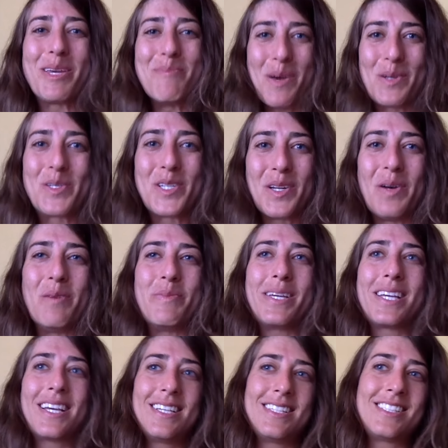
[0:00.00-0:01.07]
emotional
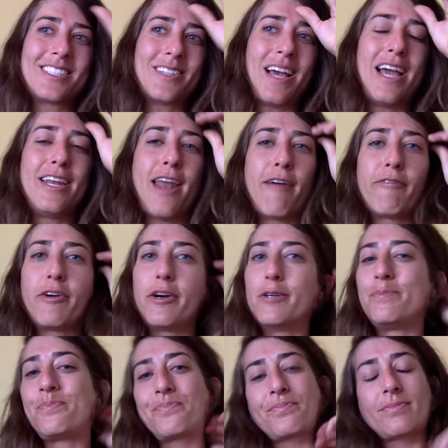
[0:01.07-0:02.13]
because I
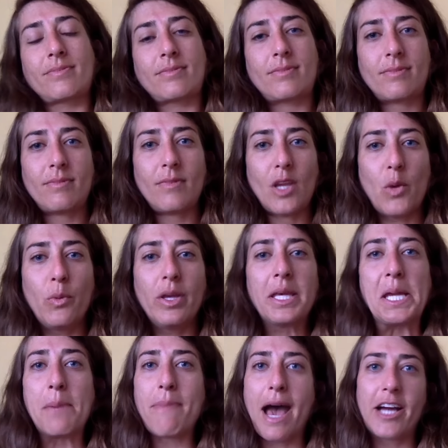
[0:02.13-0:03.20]
never
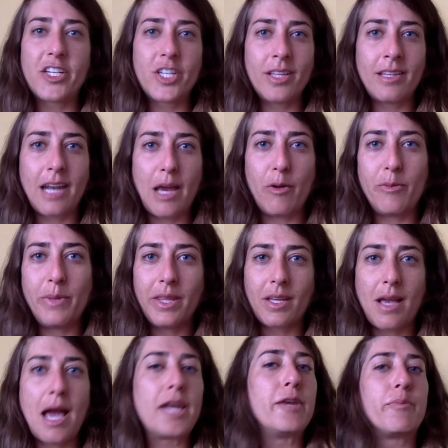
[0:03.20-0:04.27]
really imagined that I would be the
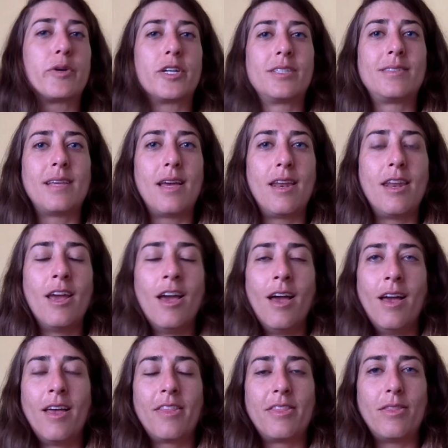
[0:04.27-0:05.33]
kind of person
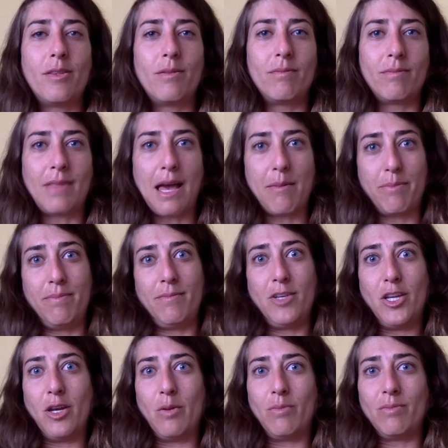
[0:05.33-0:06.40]
that, you
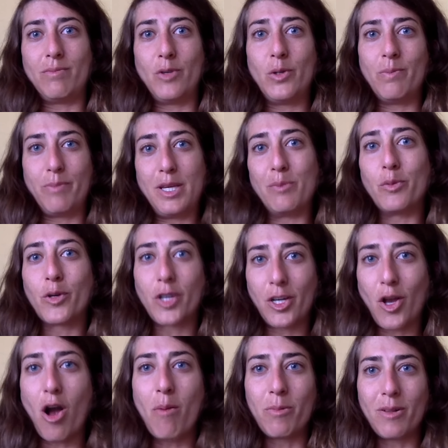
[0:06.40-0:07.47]
know, people could
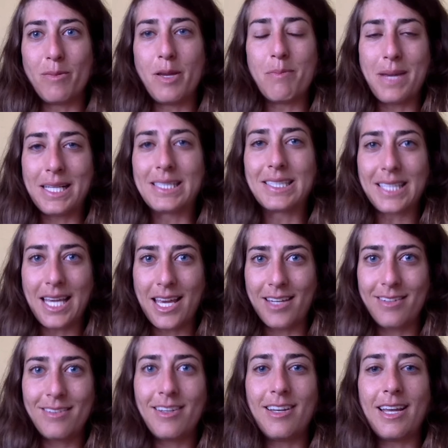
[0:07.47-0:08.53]
compliment my
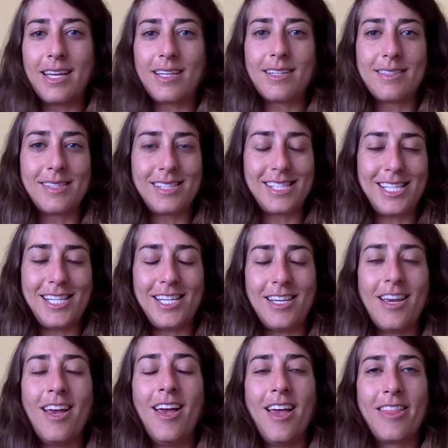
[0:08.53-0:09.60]
skin. And I can
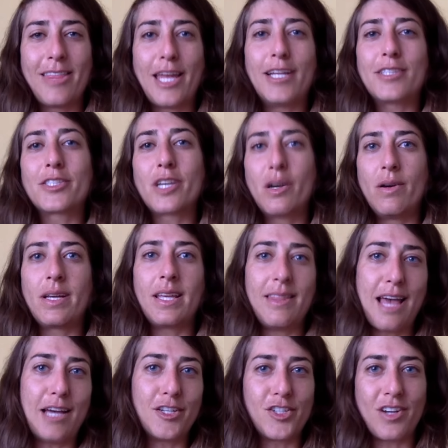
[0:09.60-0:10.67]
see that it's going in
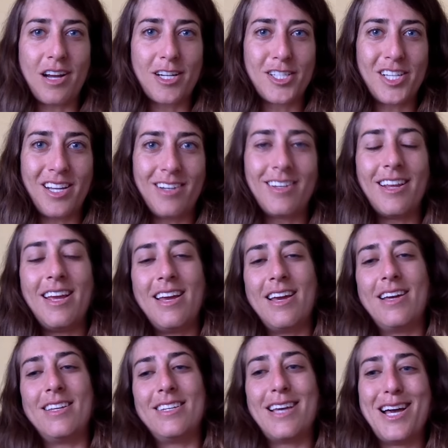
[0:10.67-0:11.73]
that direction.
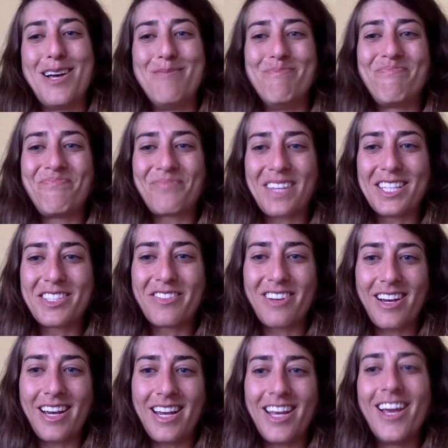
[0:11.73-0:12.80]
And it's
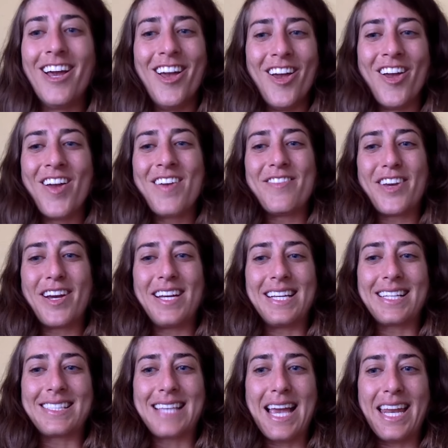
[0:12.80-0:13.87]
very, very
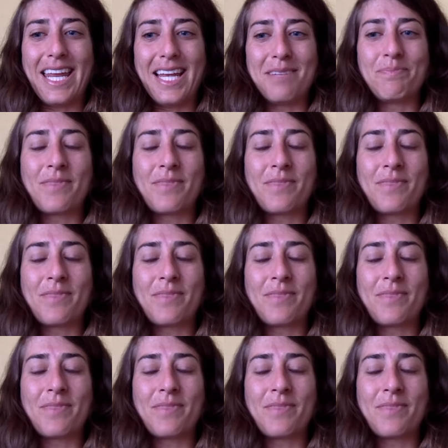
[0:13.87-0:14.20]
exciting.